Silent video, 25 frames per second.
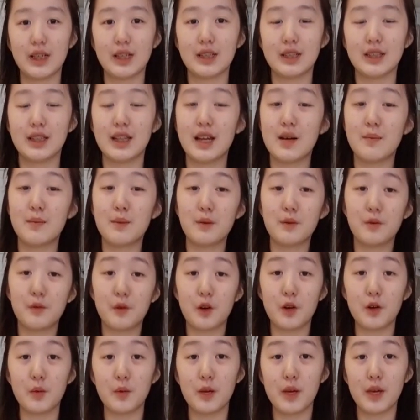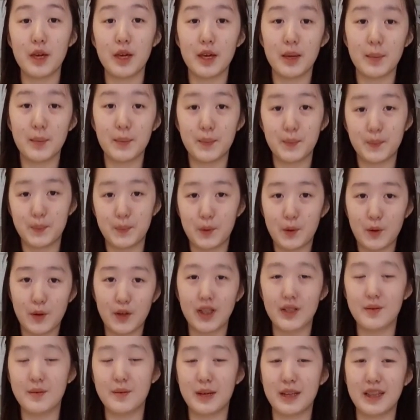So now before we
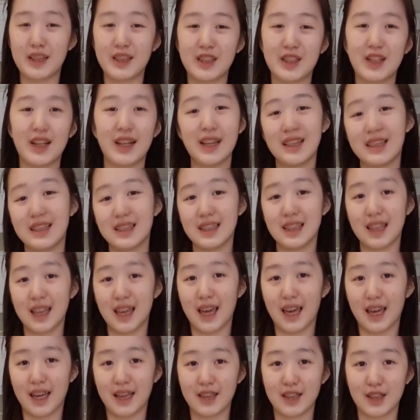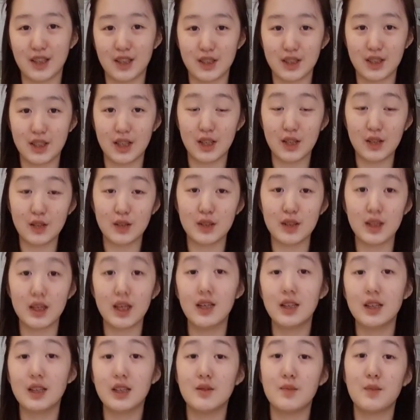pour the mixture into the egg tart shells,
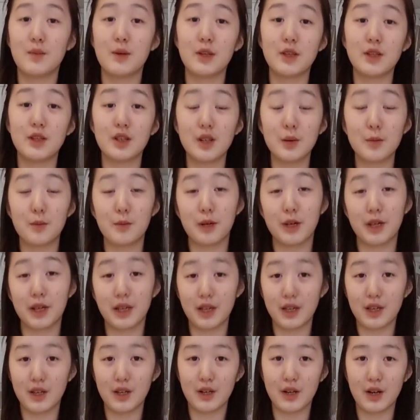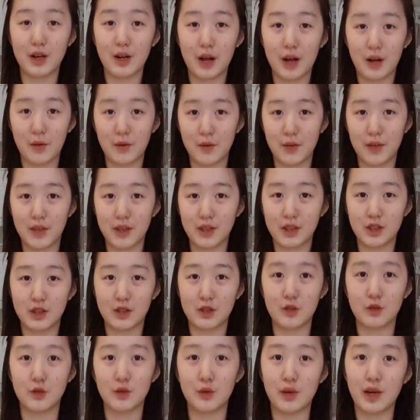just make sure to preheat your oven
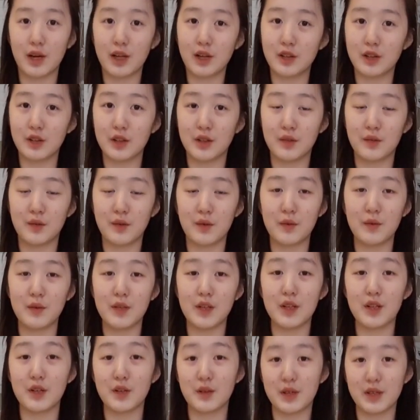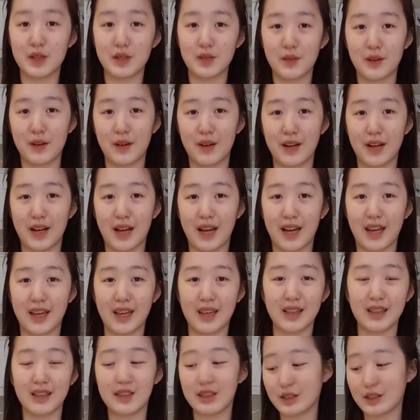to 350 degrees Fahrenheit.